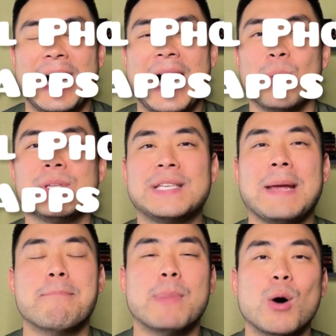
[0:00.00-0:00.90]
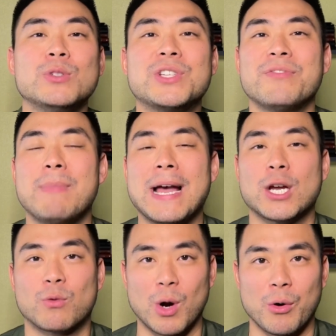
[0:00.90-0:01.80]
I would say most of my
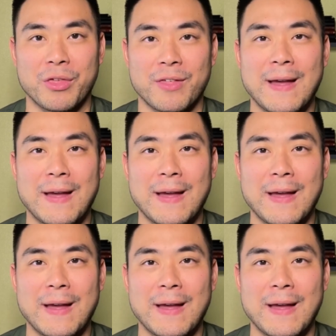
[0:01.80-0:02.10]
growth